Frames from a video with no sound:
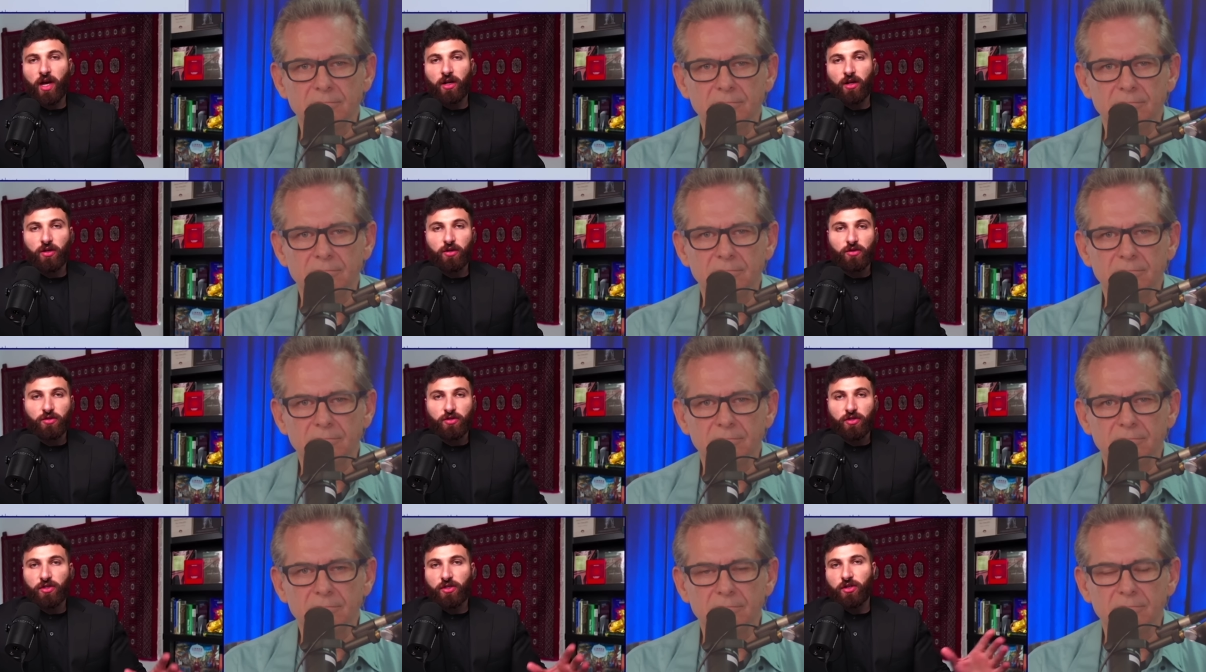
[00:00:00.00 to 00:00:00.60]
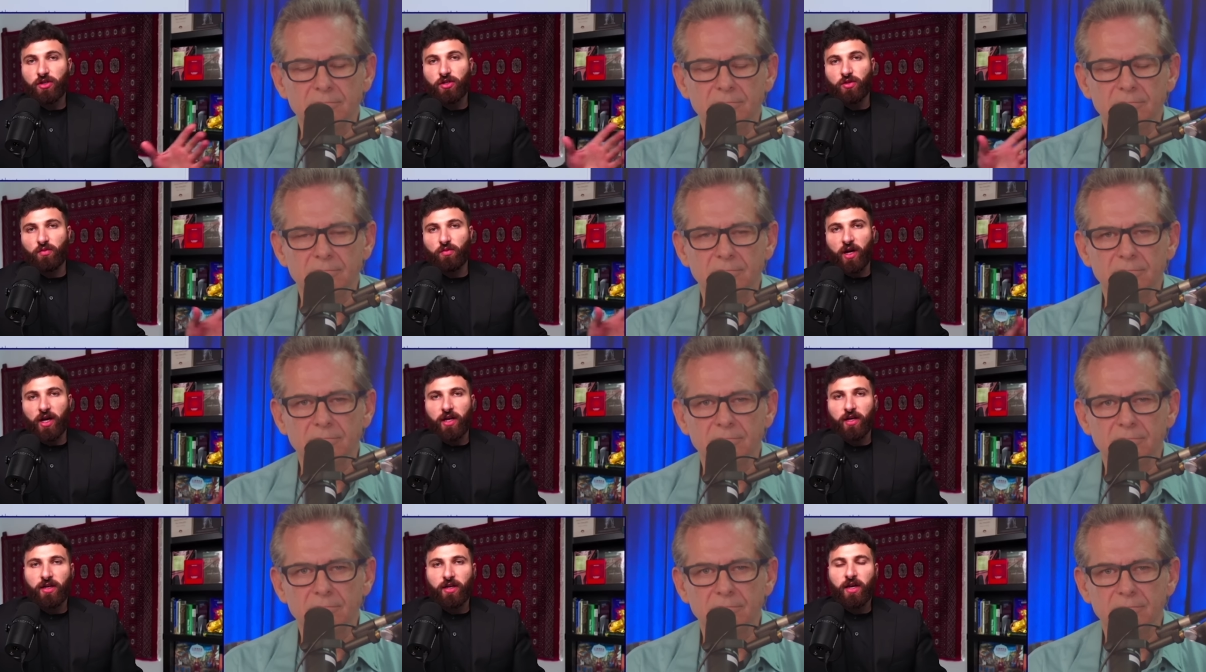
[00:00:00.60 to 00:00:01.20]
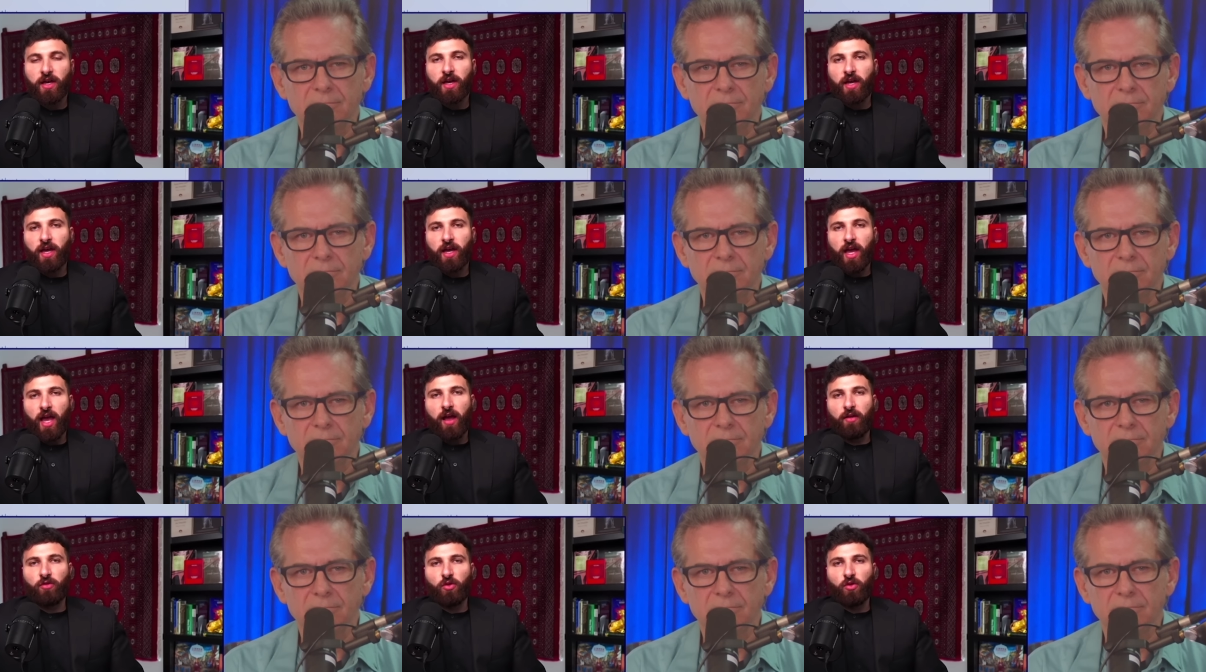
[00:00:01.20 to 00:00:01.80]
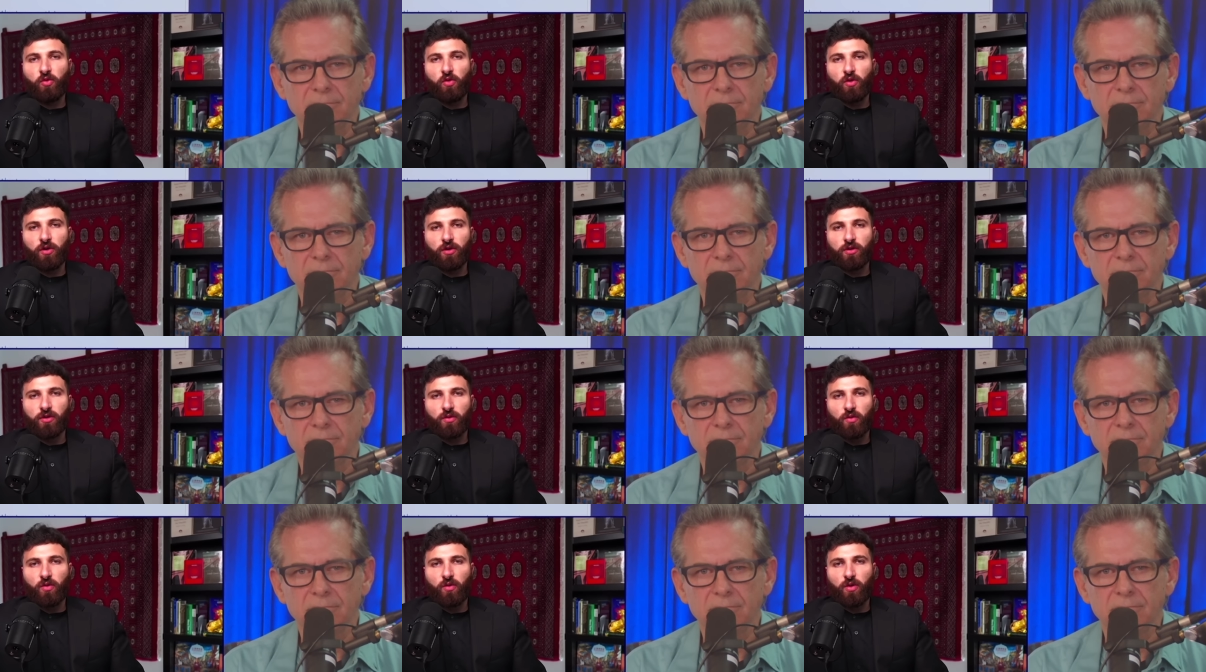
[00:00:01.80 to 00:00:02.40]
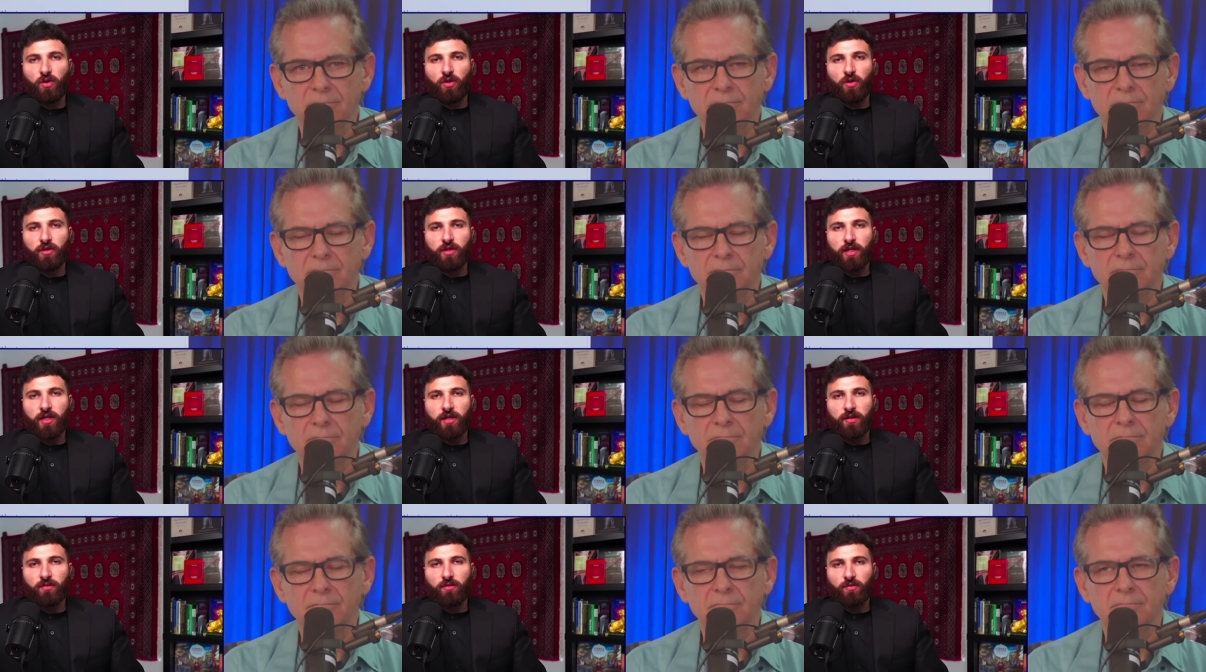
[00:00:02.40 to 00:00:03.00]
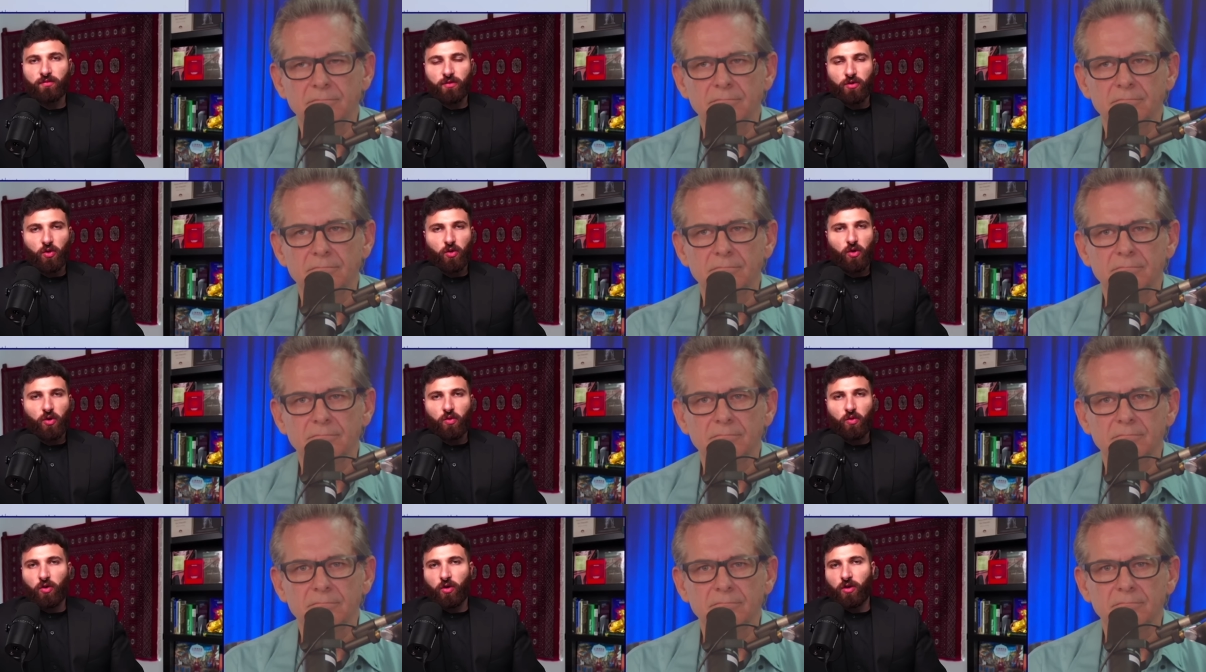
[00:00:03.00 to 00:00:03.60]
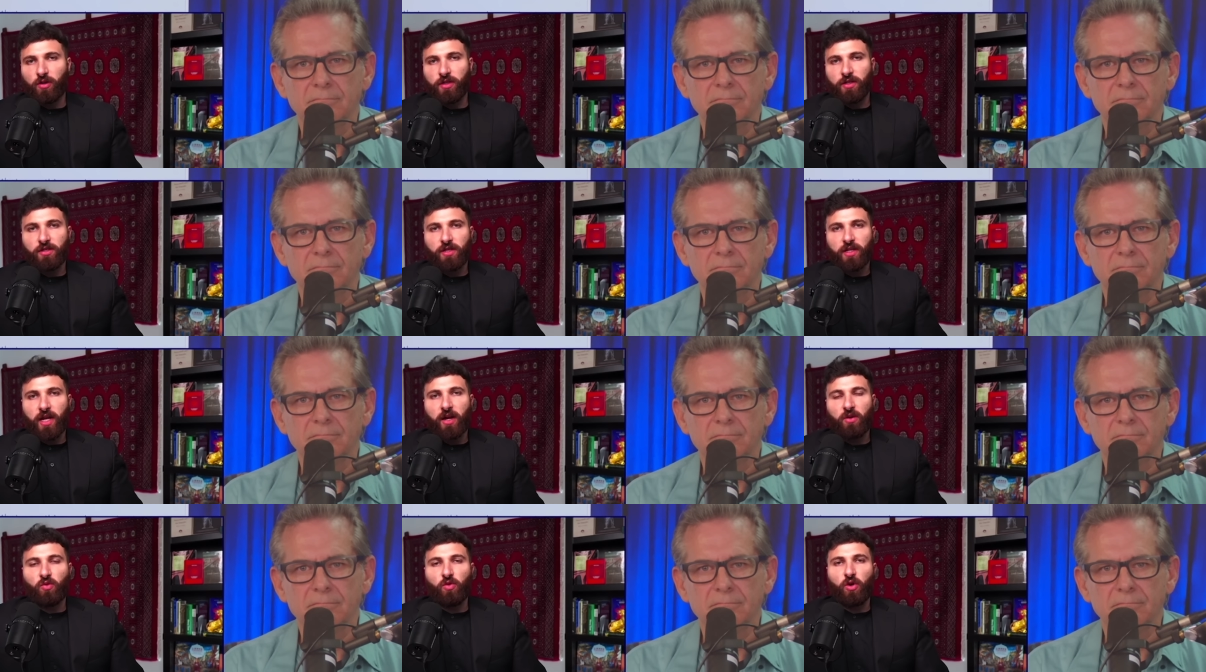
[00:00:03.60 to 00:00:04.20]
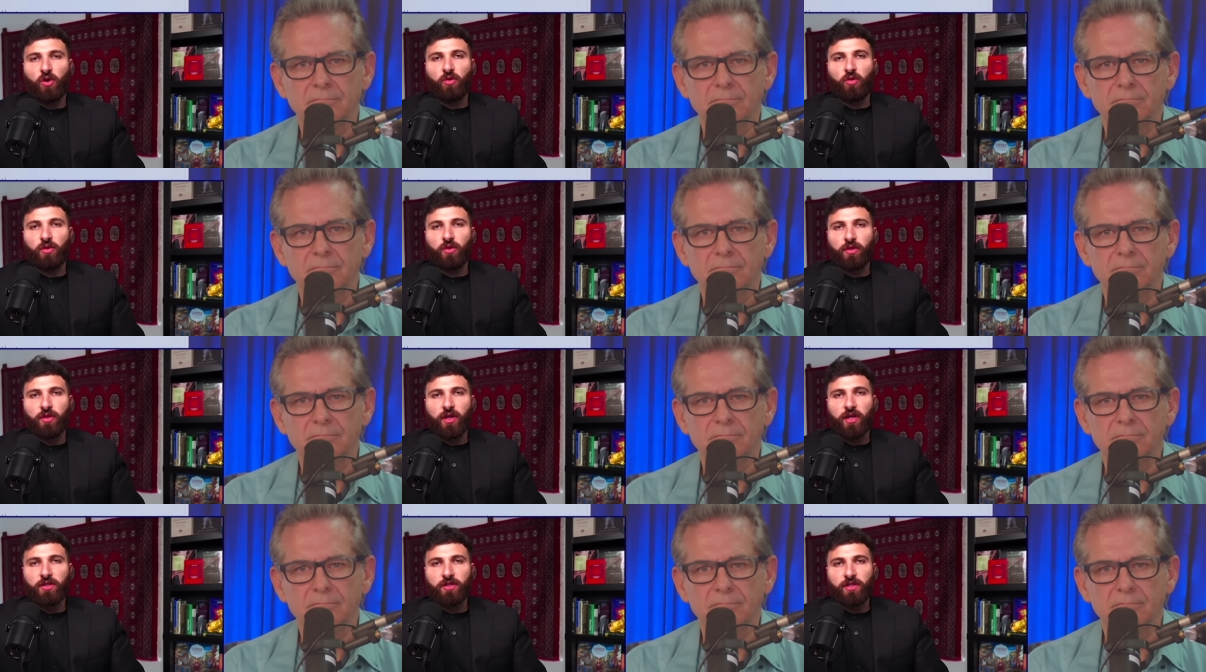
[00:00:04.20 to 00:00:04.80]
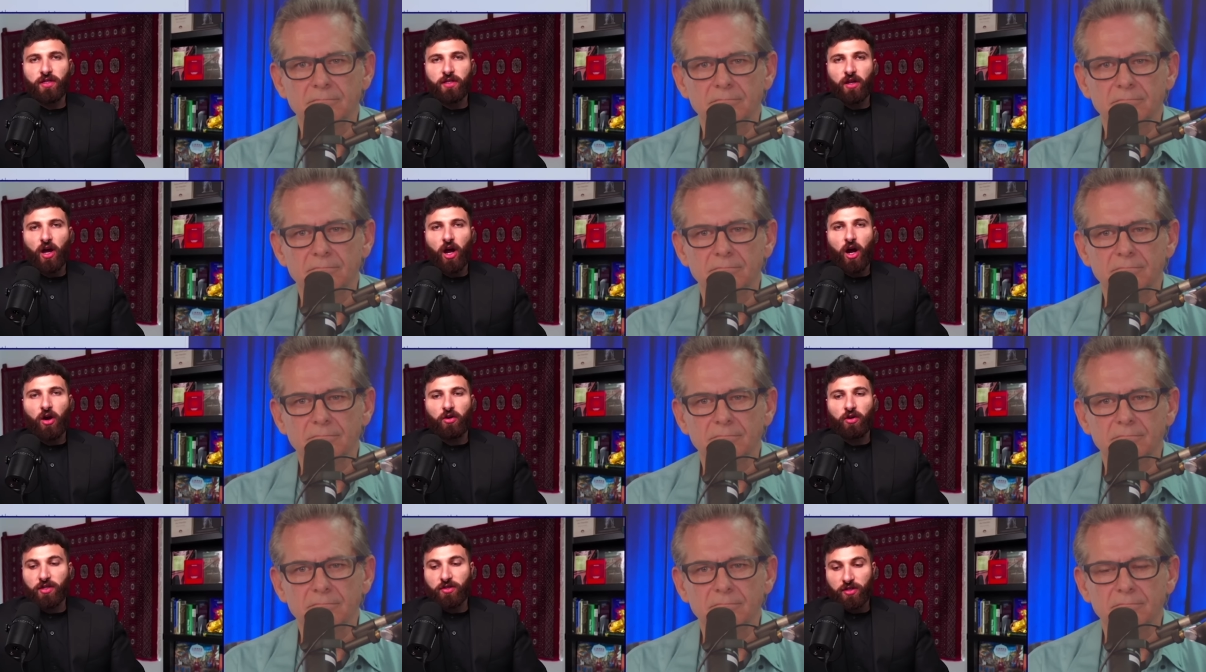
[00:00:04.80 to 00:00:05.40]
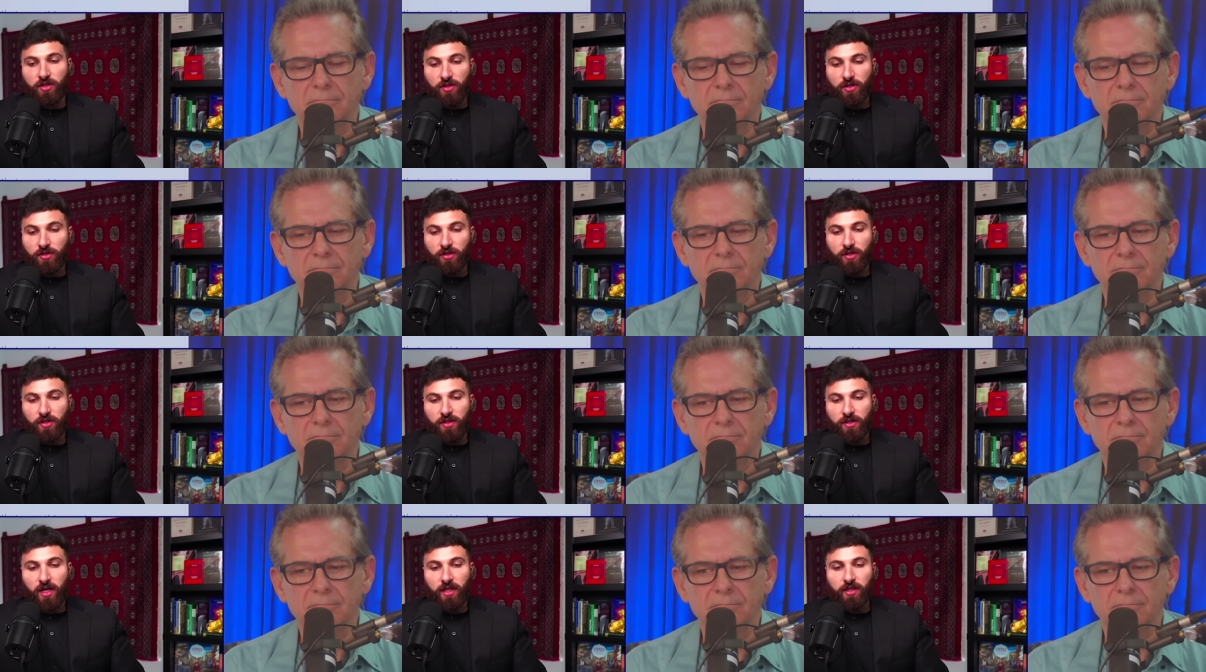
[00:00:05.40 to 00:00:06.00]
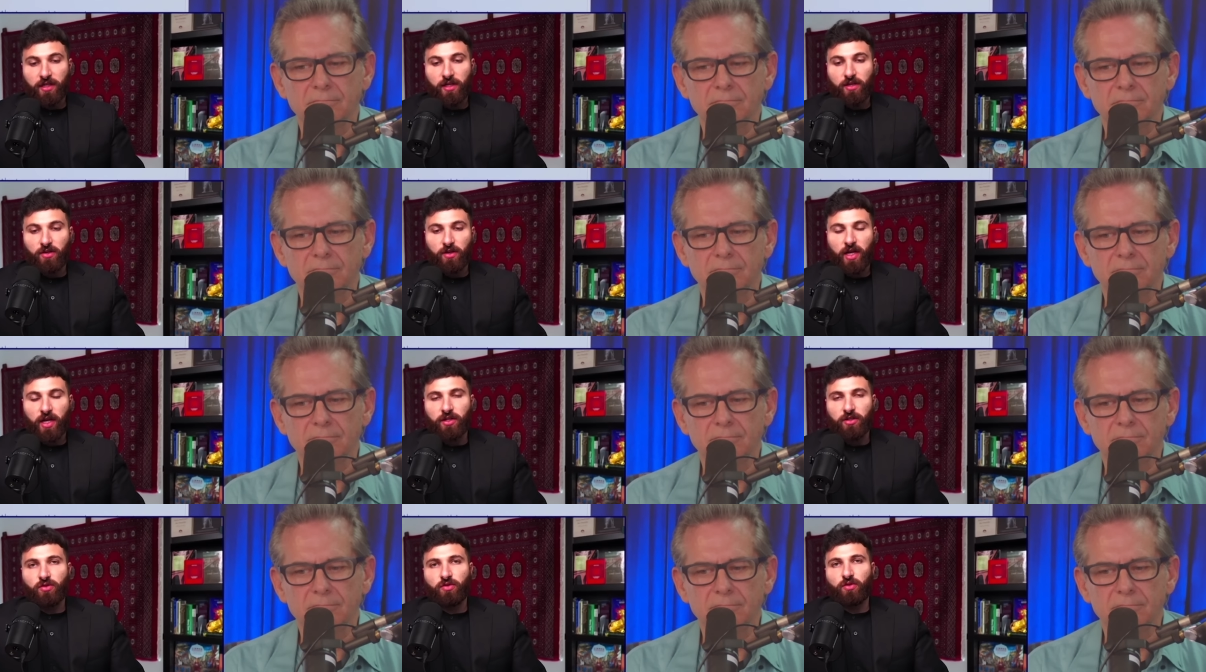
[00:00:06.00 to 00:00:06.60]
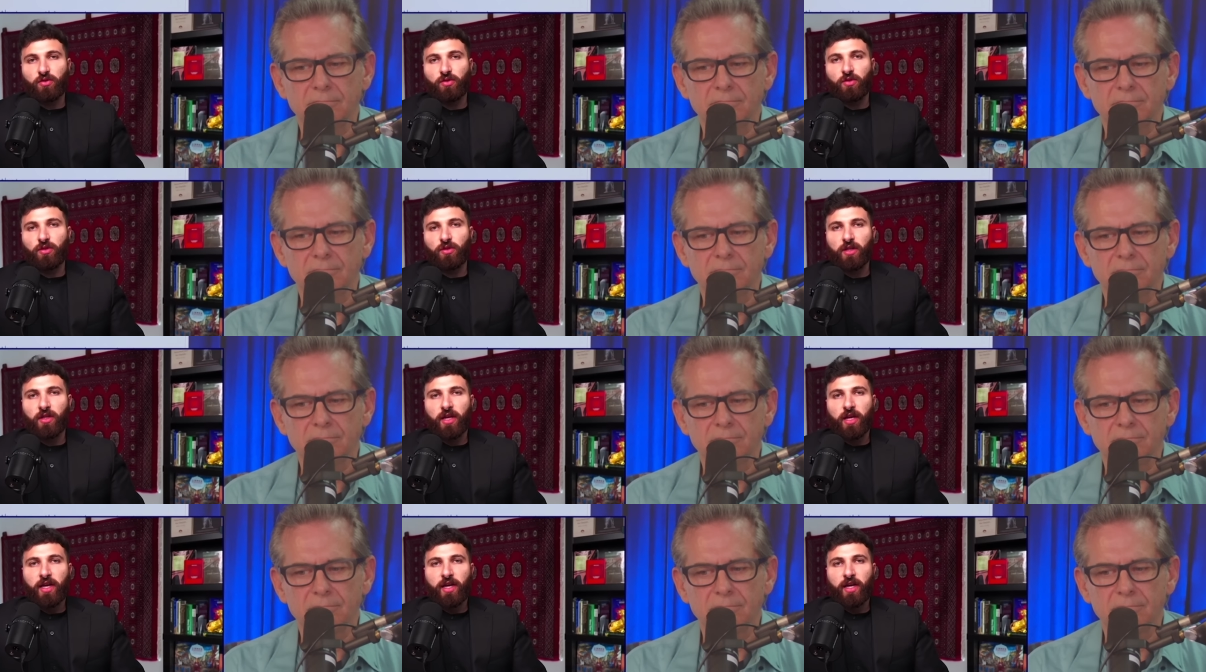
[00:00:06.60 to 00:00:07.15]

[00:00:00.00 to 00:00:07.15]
Speaker 1: under siege by everywhere in the world, and the whole world isn't at war with us, and our existence on the international